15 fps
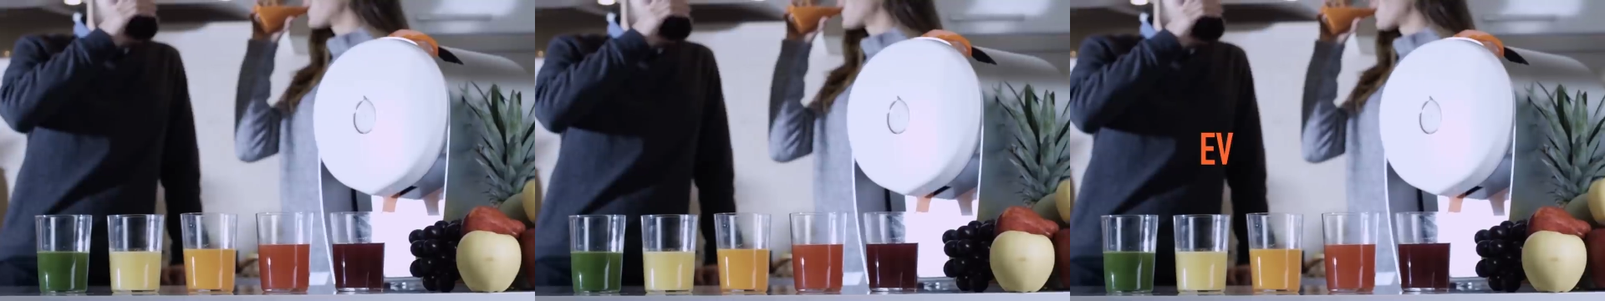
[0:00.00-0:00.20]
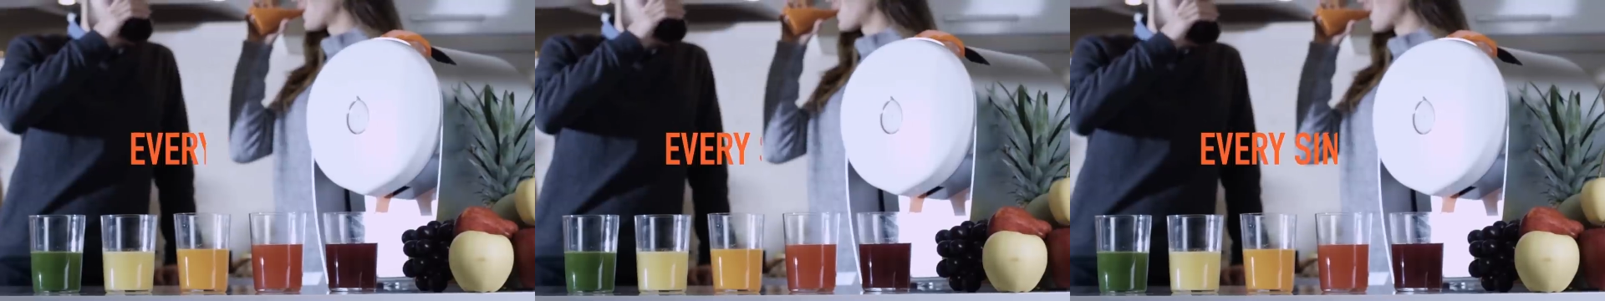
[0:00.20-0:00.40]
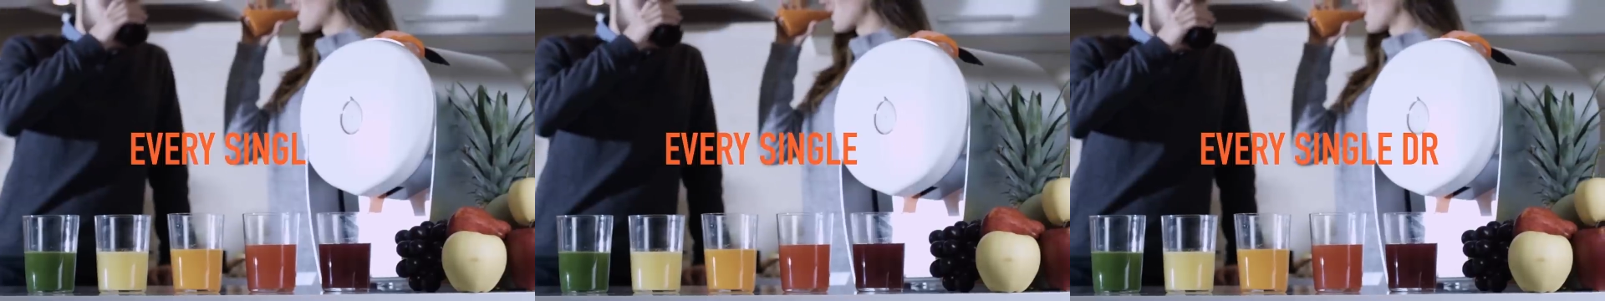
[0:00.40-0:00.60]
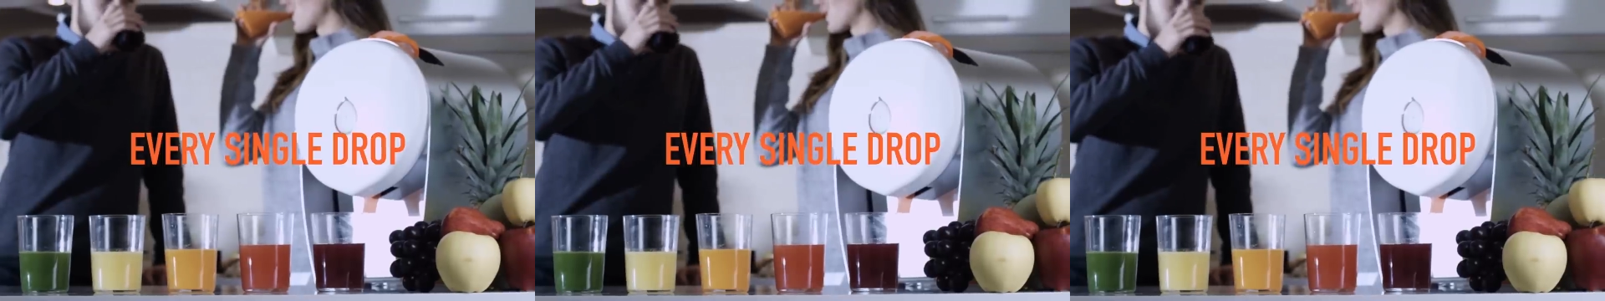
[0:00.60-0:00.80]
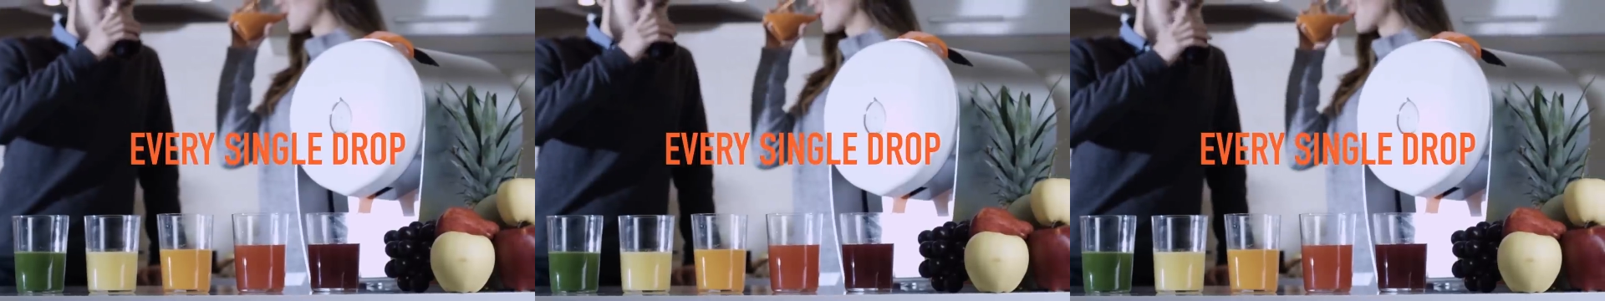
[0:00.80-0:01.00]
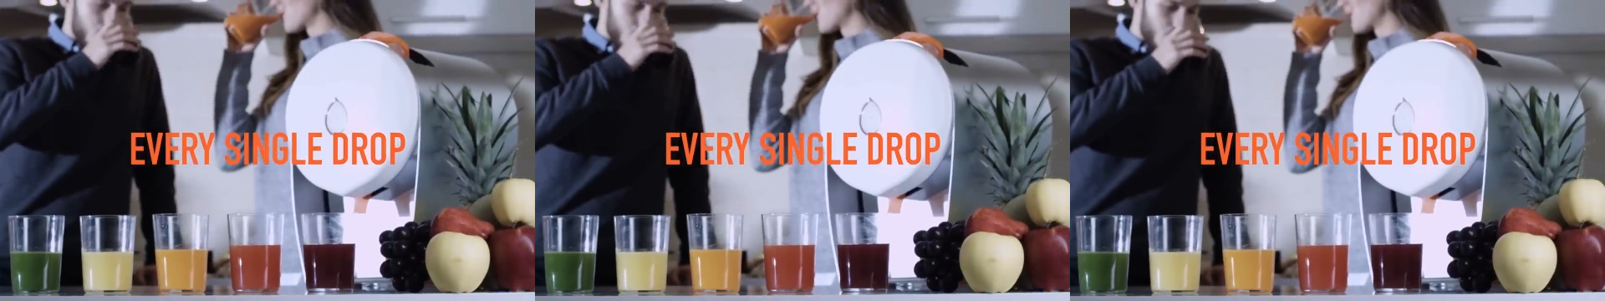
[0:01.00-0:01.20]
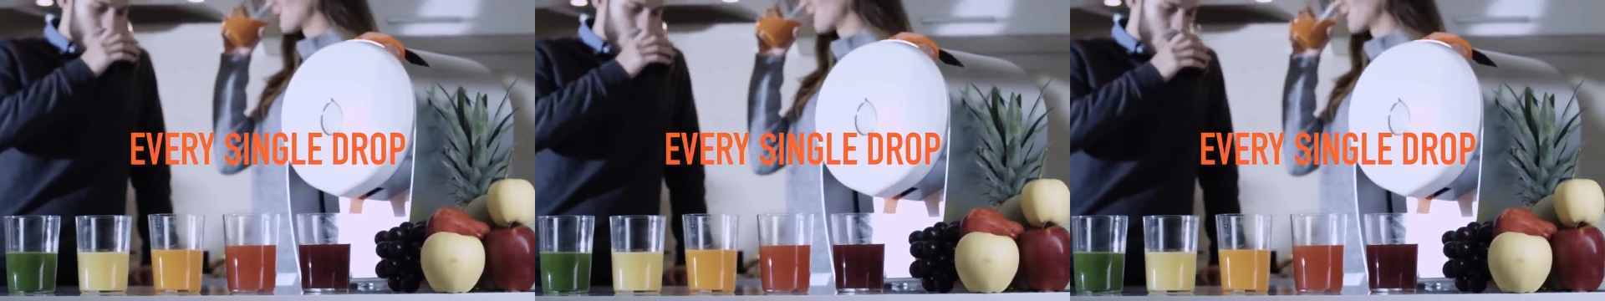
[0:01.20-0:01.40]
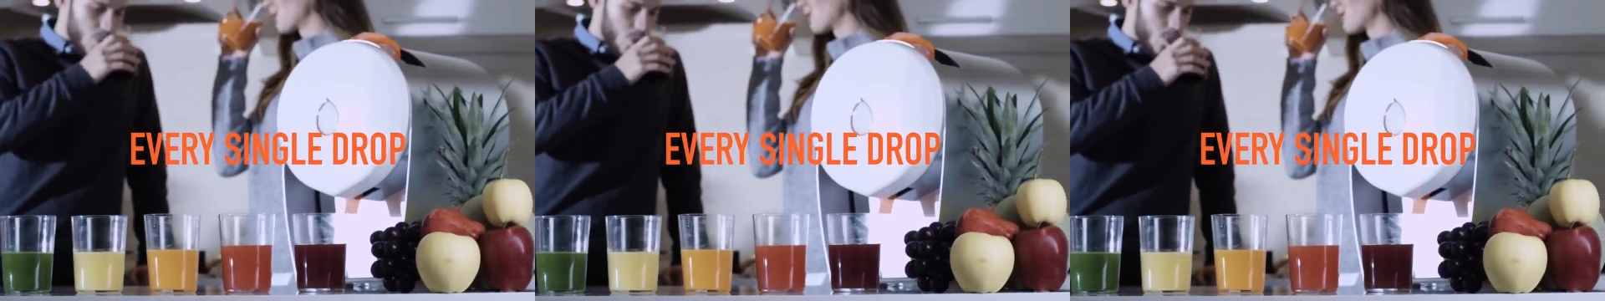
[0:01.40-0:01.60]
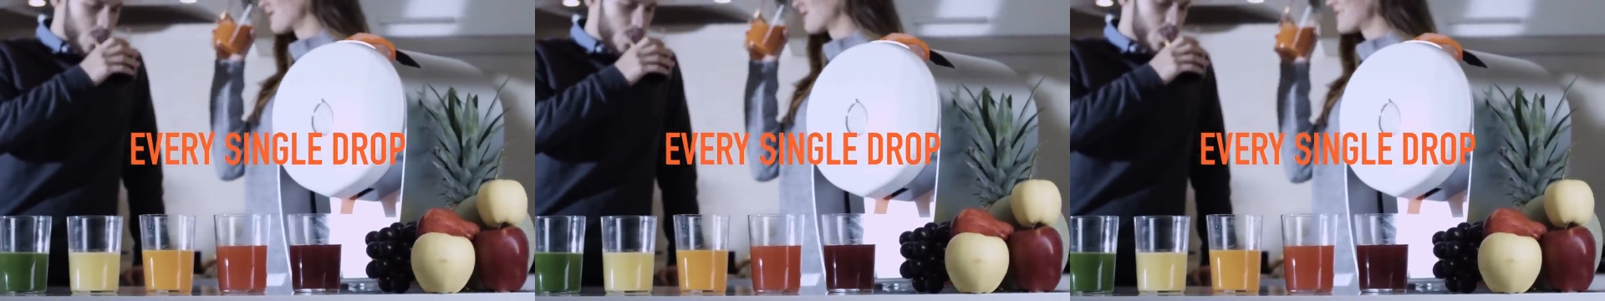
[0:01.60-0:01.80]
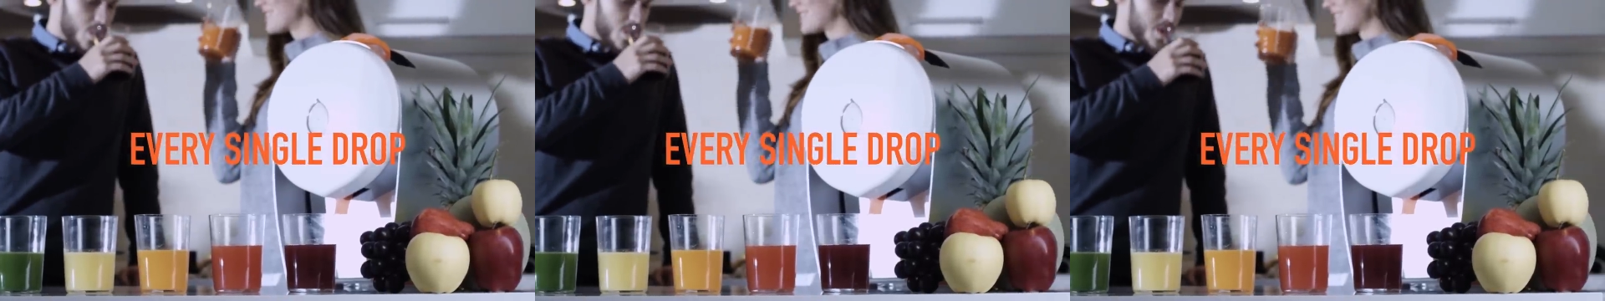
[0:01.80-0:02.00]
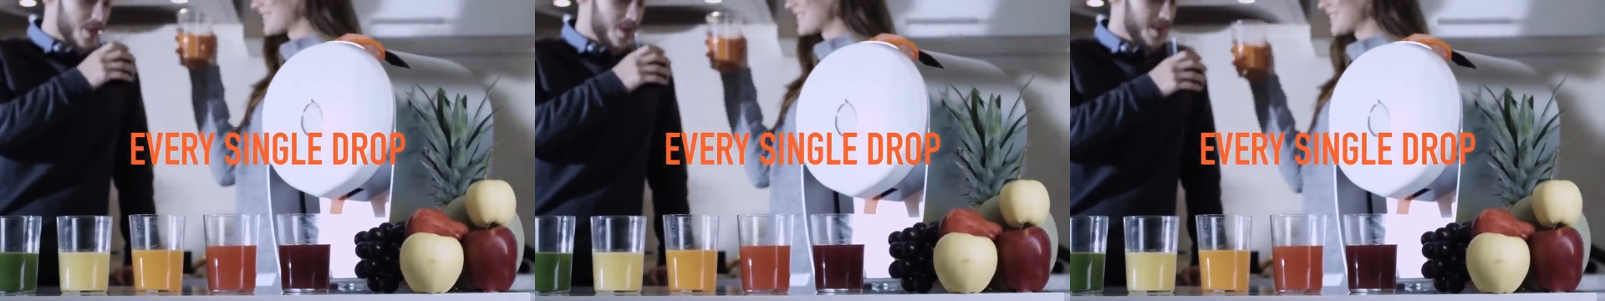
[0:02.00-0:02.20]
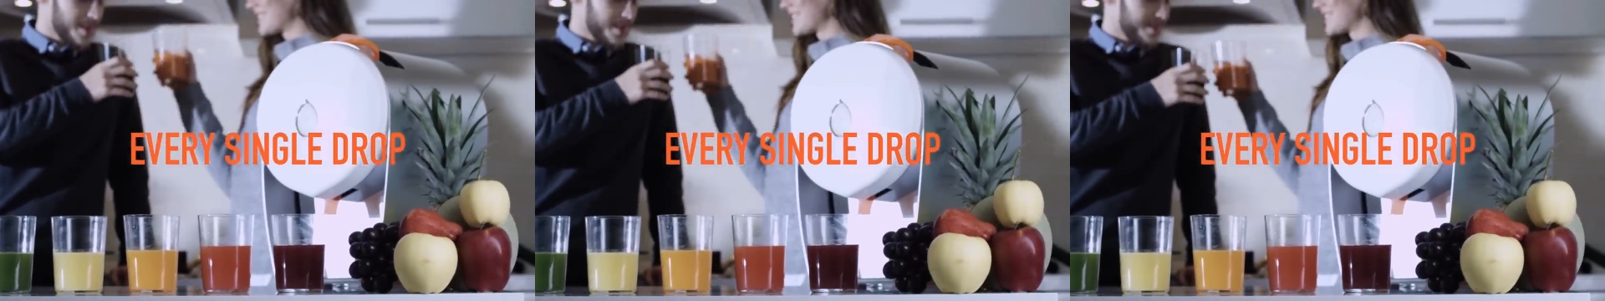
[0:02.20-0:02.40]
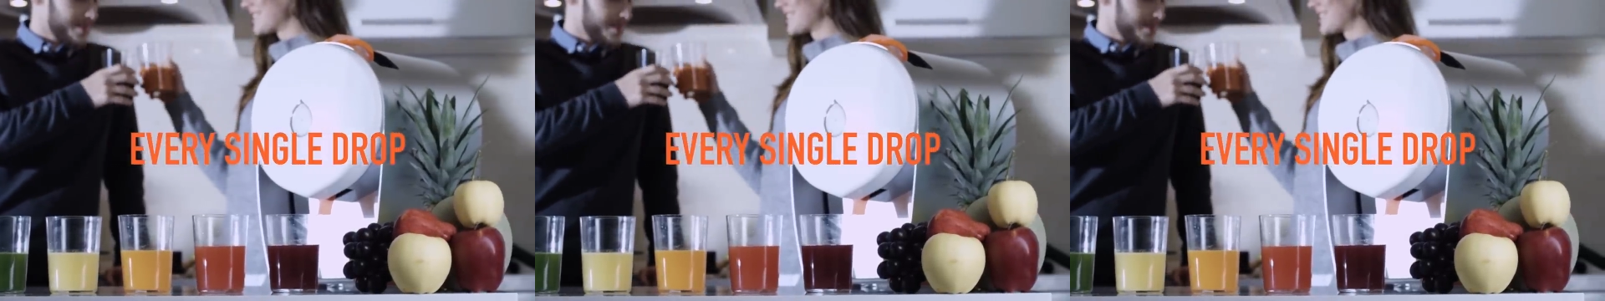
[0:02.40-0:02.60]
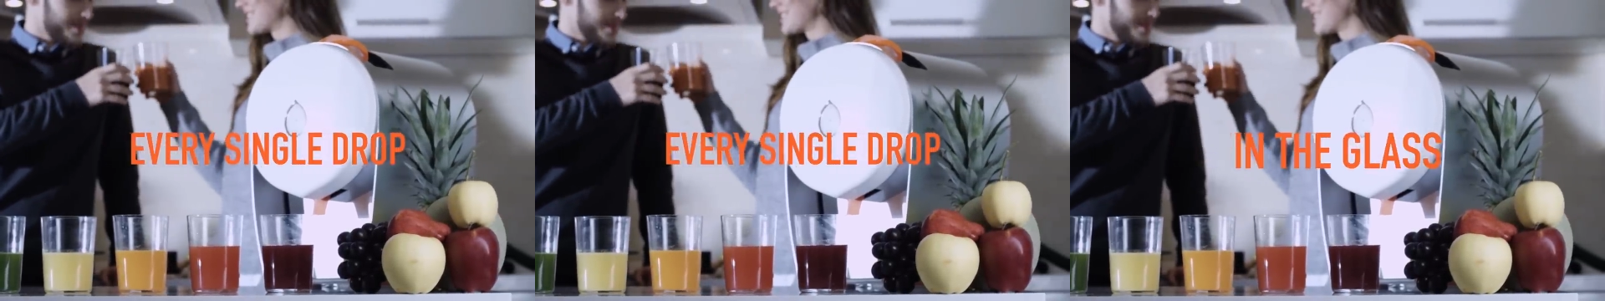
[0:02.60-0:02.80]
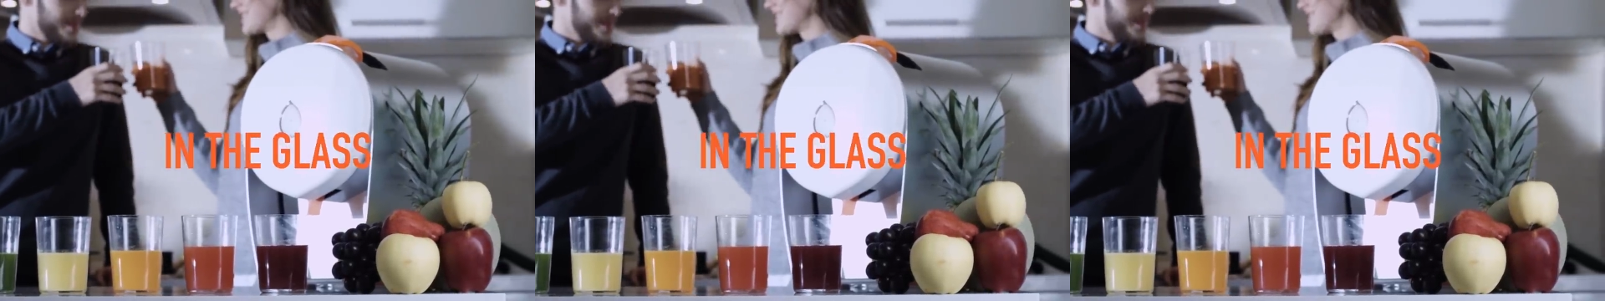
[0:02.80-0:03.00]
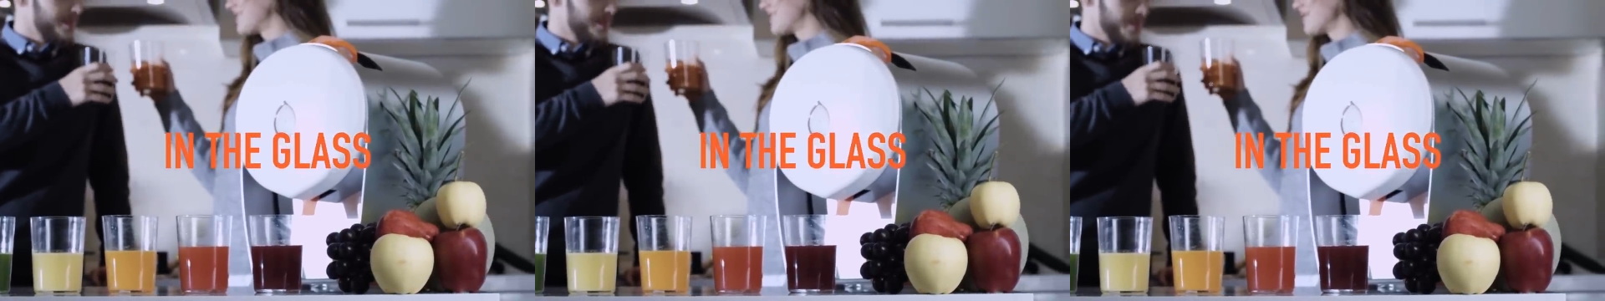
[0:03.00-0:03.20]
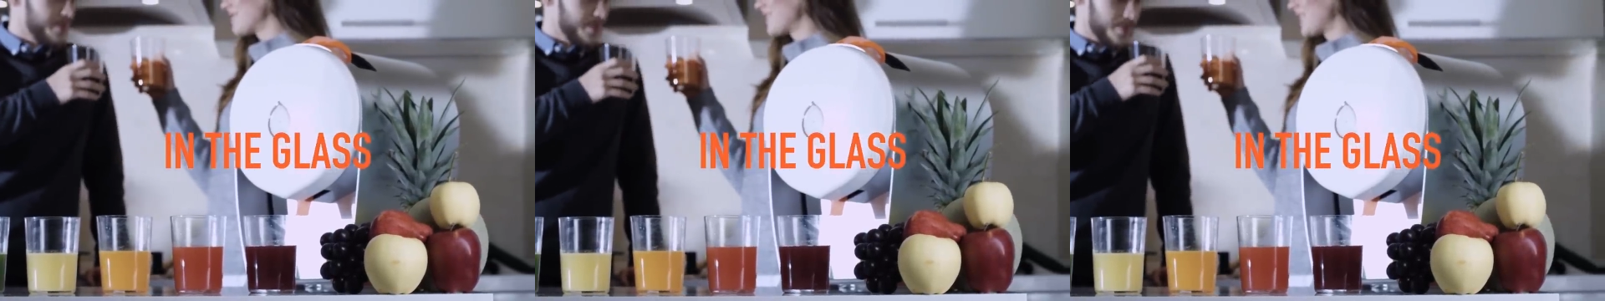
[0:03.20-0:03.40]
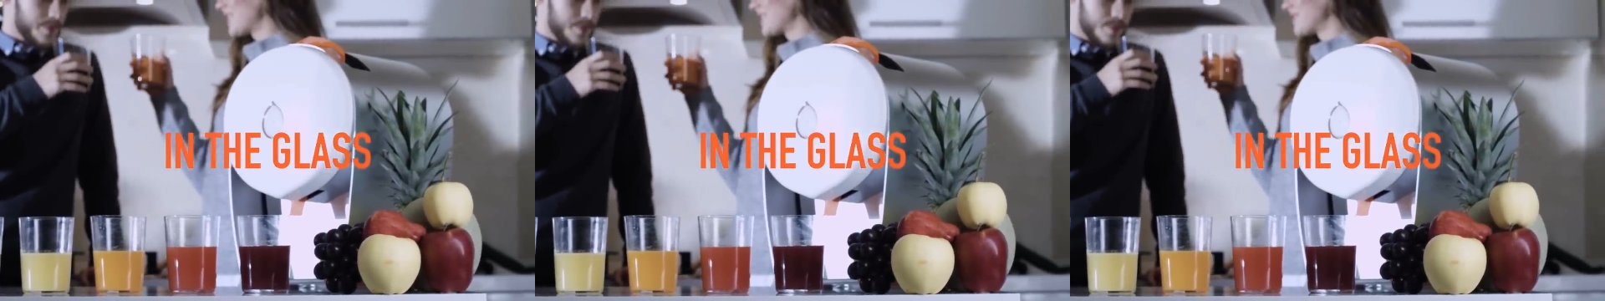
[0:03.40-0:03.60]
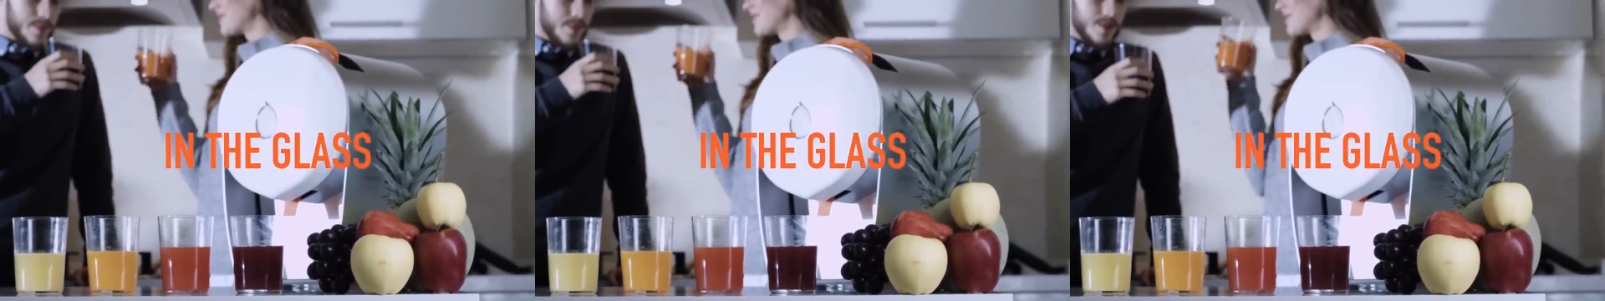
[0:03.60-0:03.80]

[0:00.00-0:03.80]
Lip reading: Nobody's mouth can be seen.